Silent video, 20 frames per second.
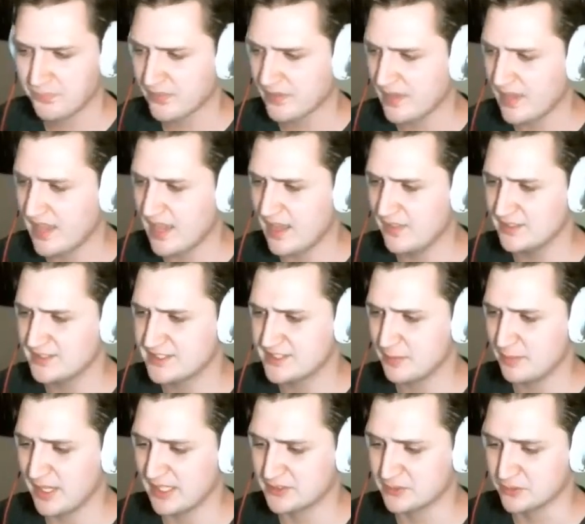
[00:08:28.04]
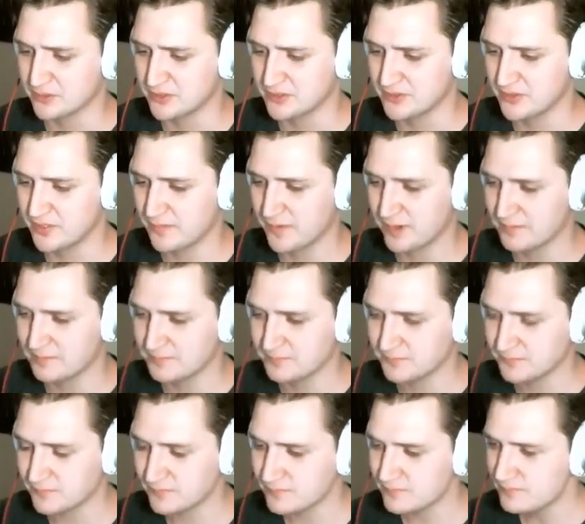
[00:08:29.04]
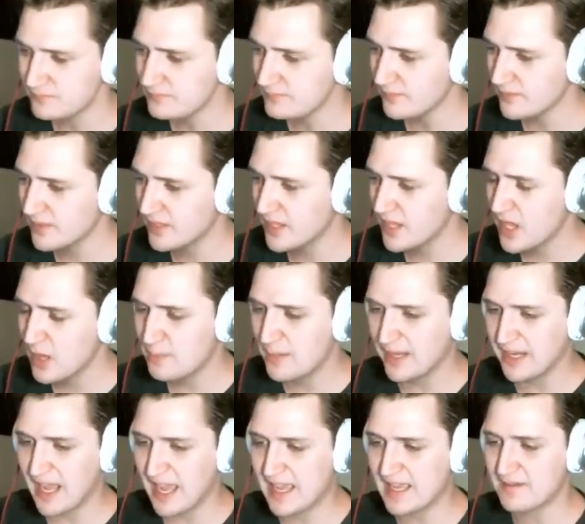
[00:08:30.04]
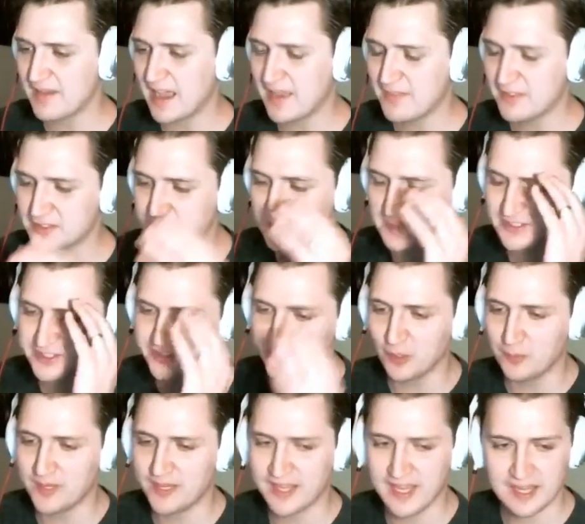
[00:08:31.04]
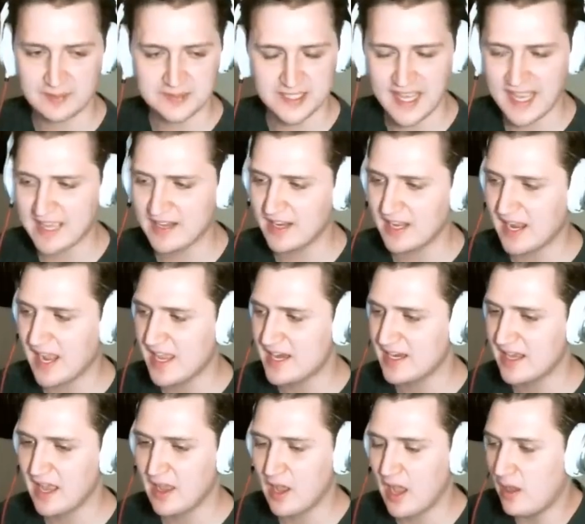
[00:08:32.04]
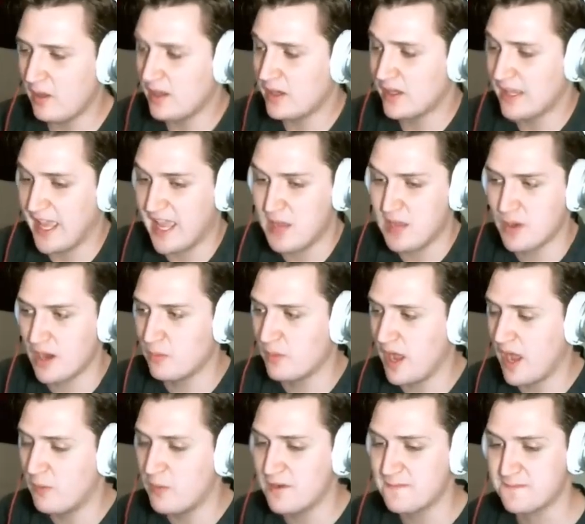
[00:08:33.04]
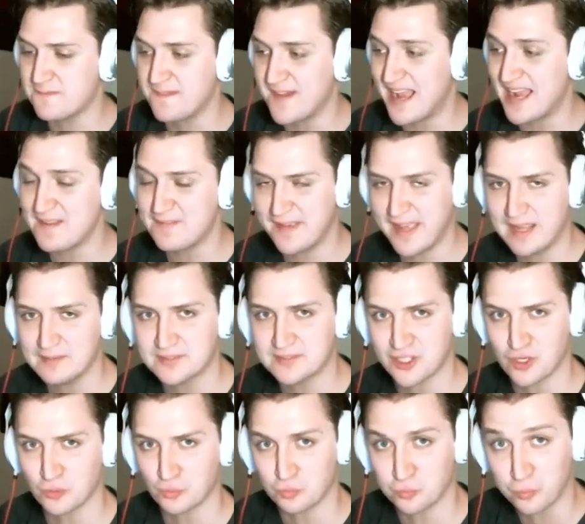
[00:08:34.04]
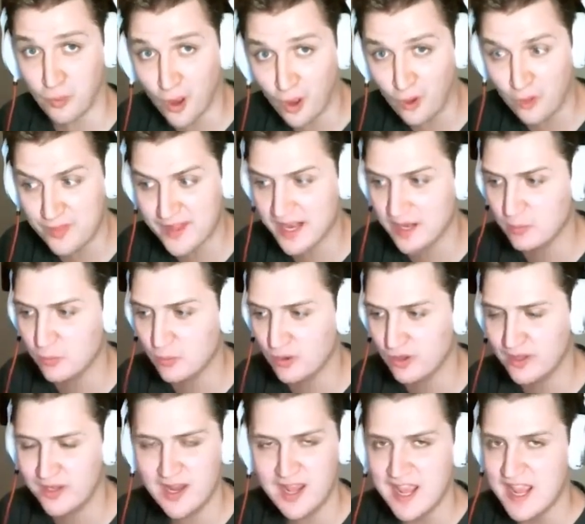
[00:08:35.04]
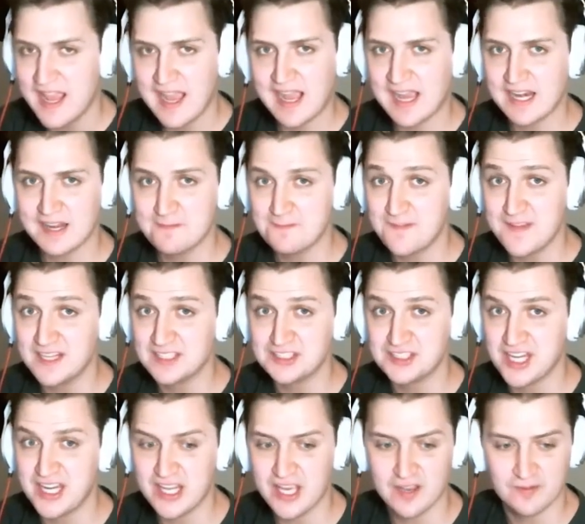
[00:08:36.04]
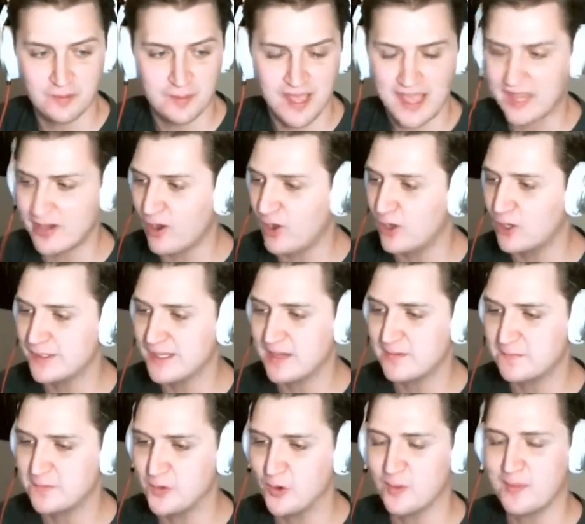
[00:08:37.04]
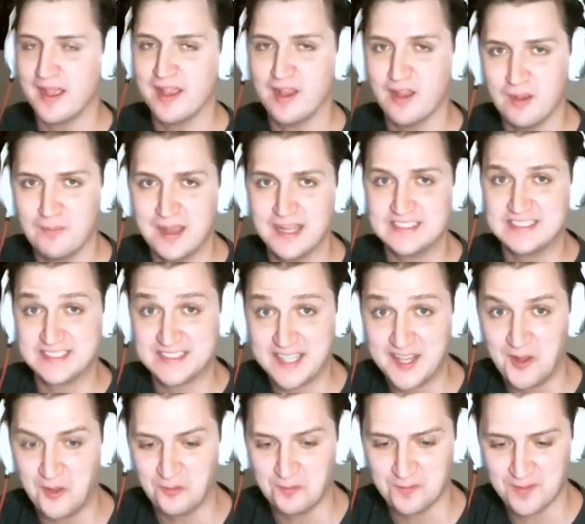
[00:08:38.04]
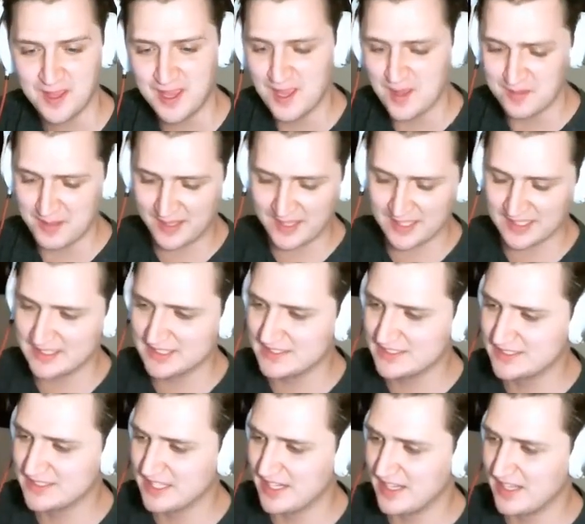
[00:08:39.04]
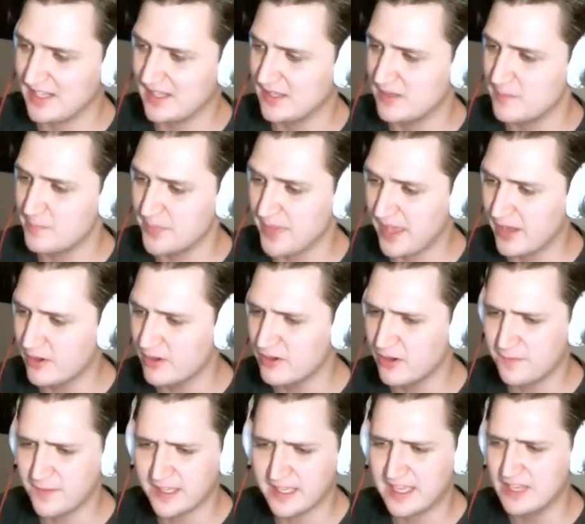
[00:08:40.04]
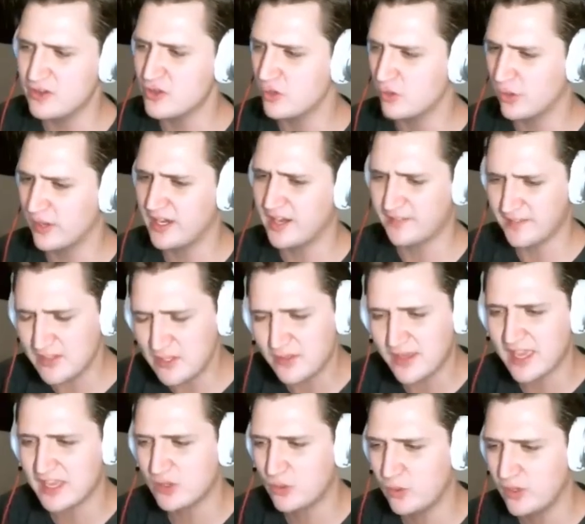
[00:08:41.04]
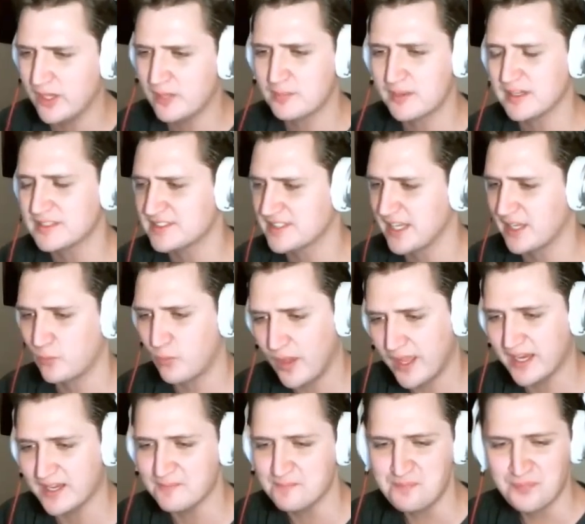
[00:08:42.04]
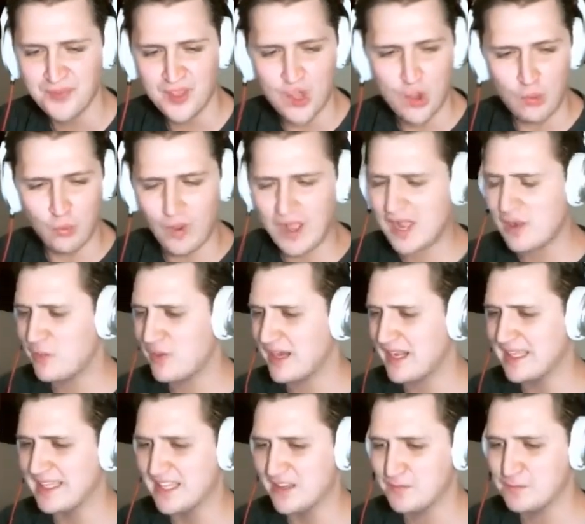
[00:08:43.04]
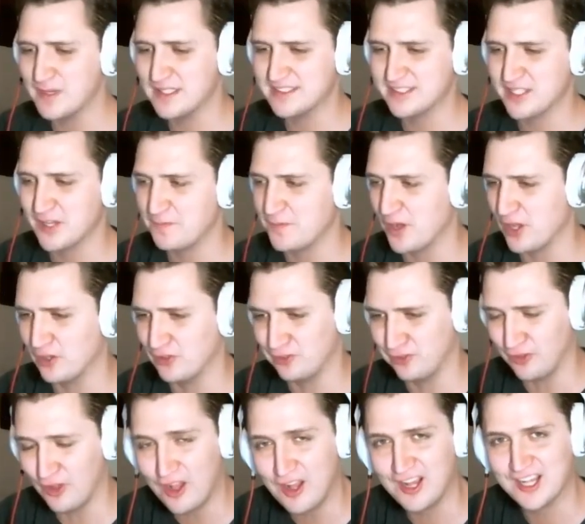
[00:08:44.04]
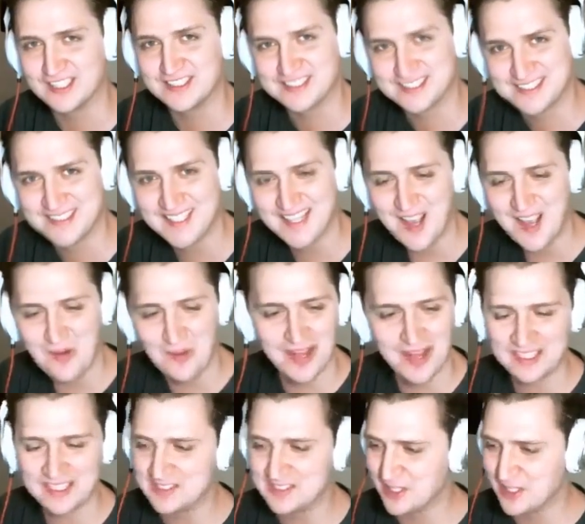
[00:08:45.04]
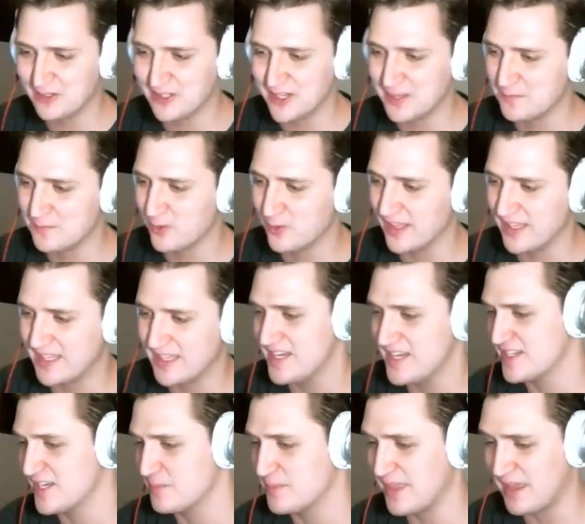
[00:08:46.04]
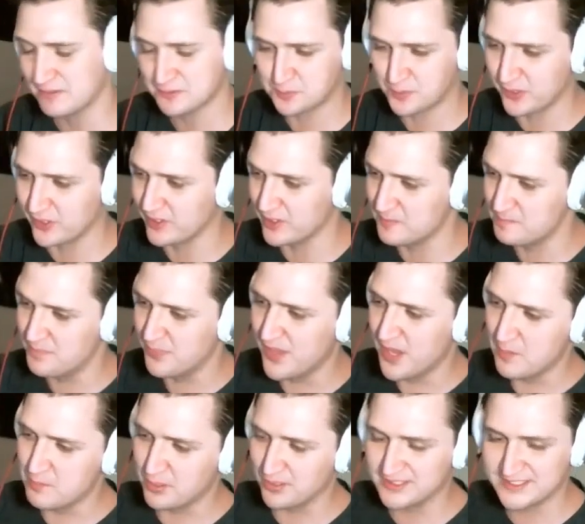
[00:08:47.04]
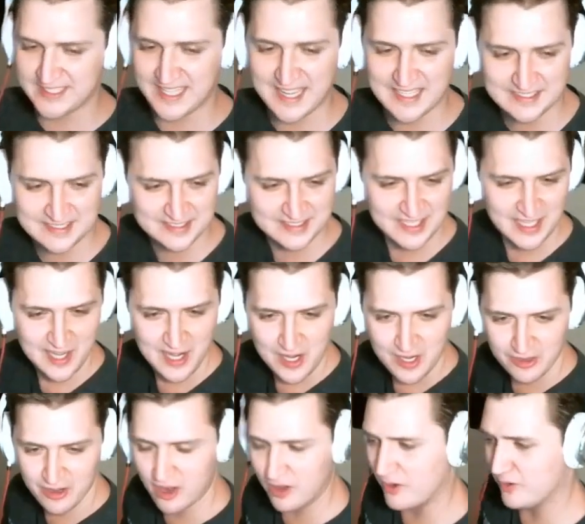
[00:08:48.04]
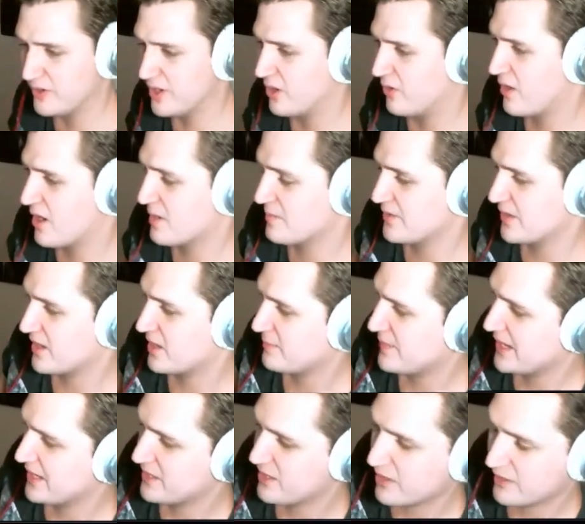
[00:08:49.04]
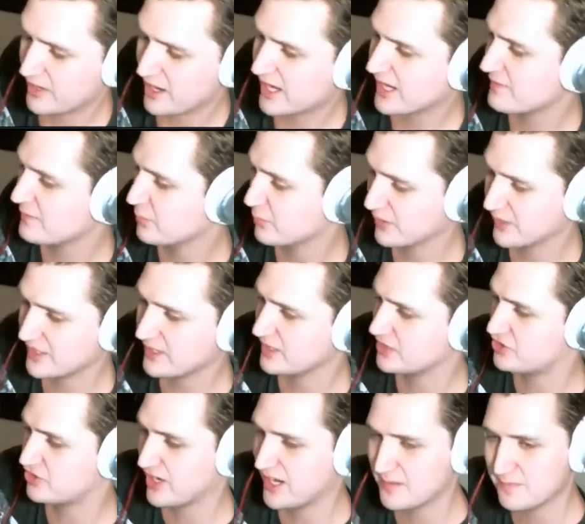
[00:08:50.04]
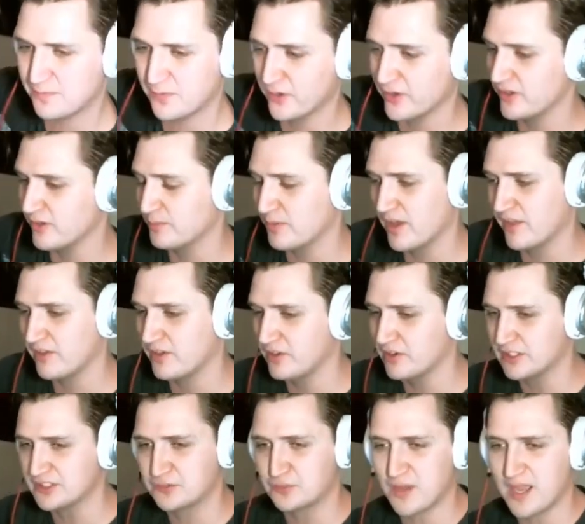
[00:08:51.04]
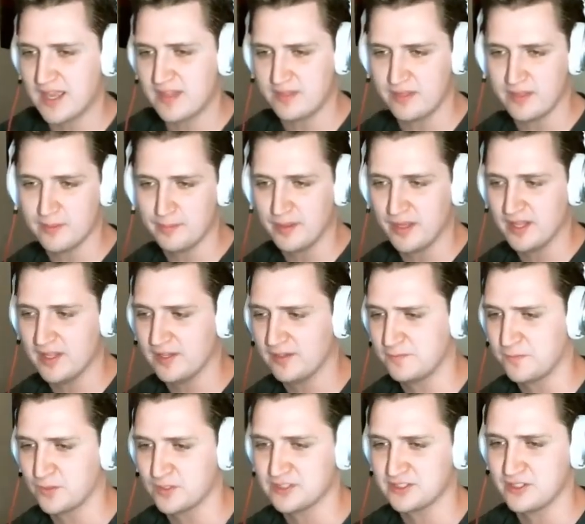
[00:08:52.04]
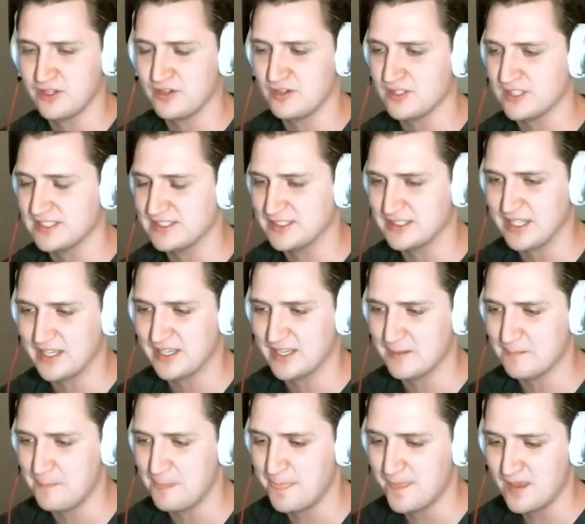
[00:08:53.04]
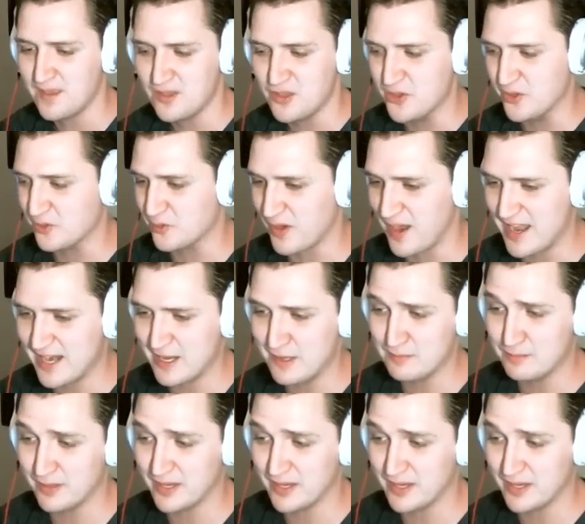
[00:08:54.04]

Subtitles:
Let's get a Black Source. Confirm. But there's been so many games. I had a game where I went 5 games in a row that I won. I didn't finish any of them. I had to alt F4 myself because I don't even know if can you quit? I think you can quit, but I was like, wait, why would I give myself a loss when I can just alt F4 like he did? But that was pretty good. Prince Ass. No harm done, man. No, not even really any shame for you, brother. You're just riding the bug for as long as you can ride it.